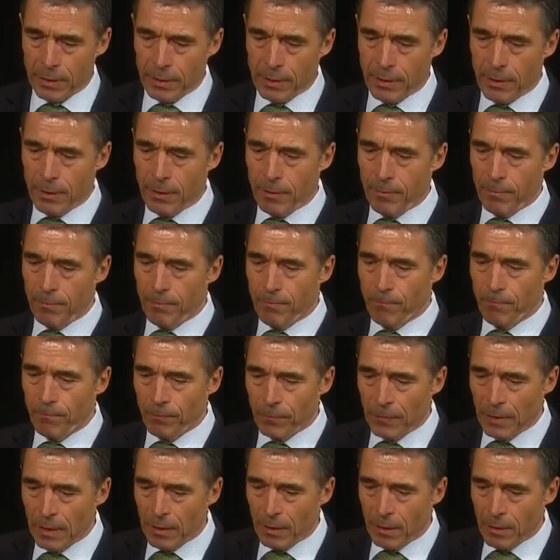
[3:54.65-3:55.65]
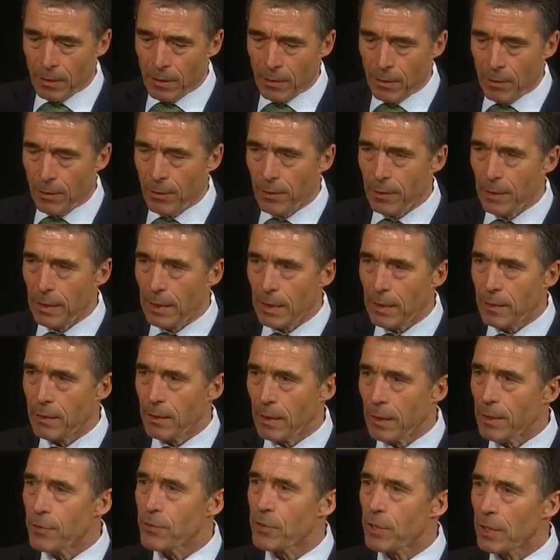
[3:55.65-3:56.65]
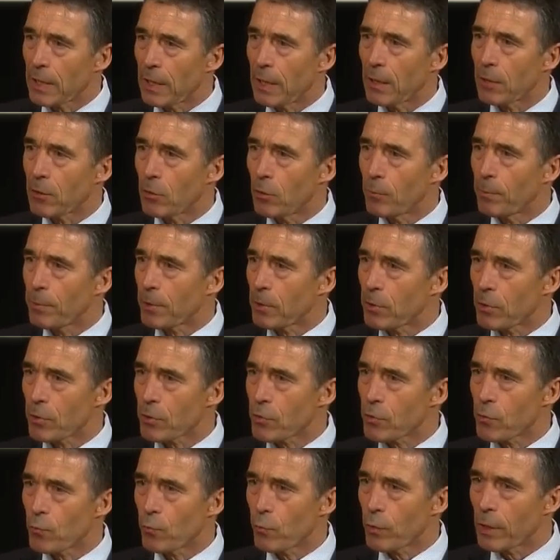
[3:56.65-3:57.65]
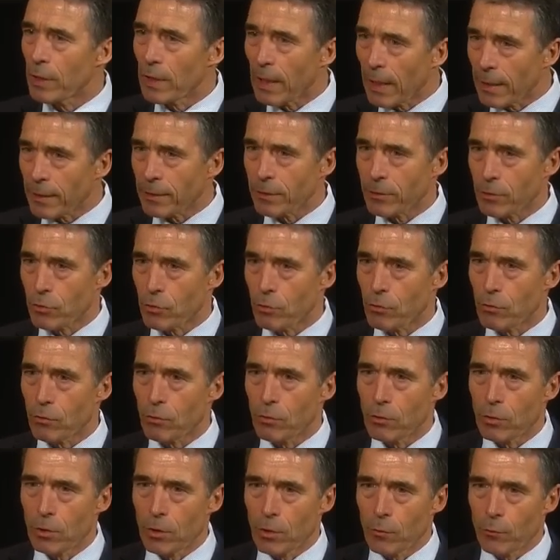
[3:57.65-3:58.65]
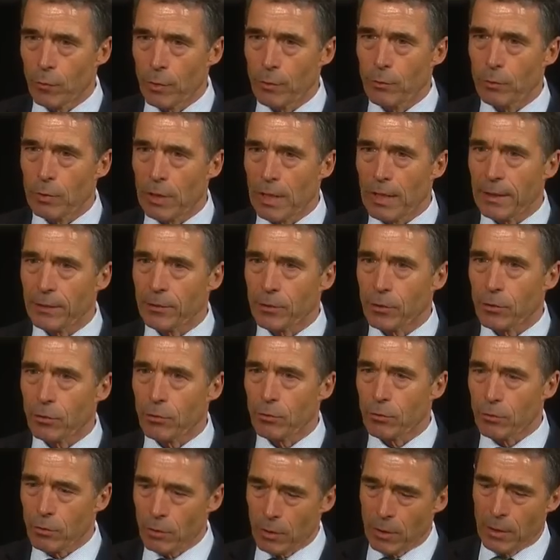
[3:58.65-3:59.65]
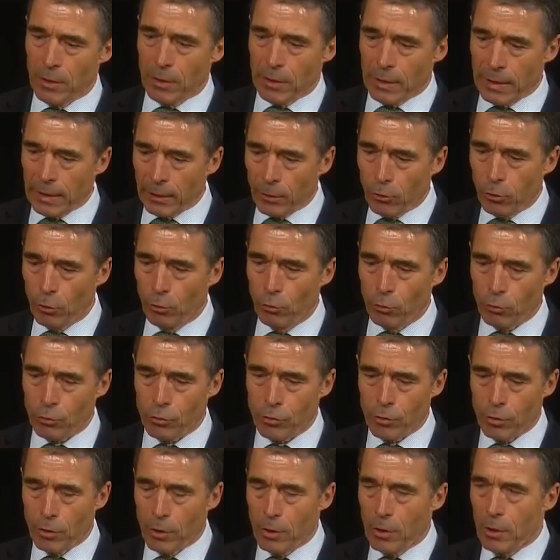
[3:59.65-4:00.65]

in Chicago because we would like to include